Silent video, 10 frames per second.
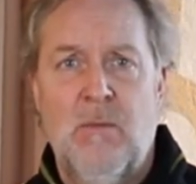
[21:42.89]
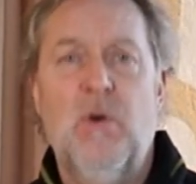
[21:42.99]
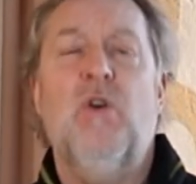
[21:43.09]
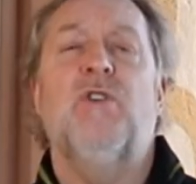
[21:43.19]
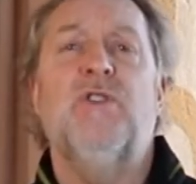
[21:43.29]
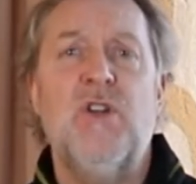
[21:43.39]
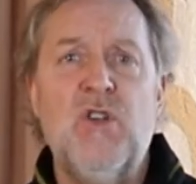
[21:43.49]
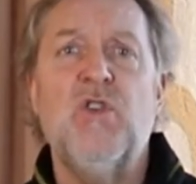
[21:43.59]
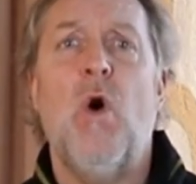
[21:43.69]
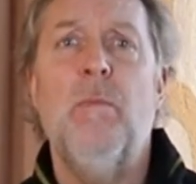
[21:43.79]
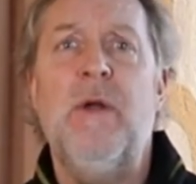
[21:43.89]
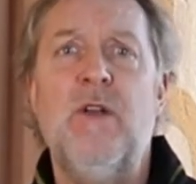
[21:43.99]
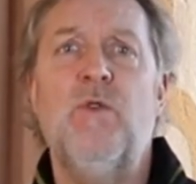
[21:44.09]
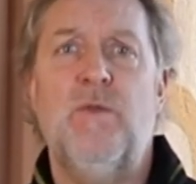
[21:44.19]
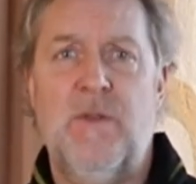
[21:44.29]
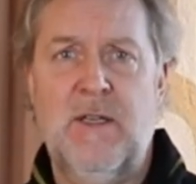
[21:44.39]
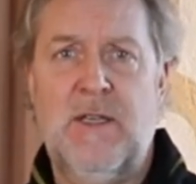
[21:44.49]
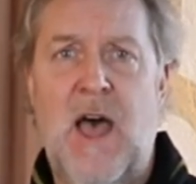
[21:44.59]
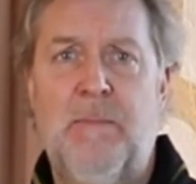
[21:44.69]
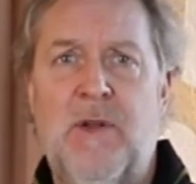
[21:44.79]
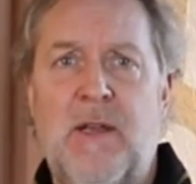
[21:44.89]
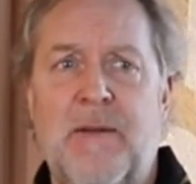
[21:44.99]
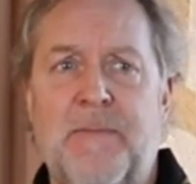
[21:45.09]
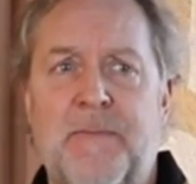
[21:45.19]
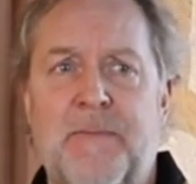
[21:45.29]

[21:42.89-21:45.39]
because there are so many new things happening.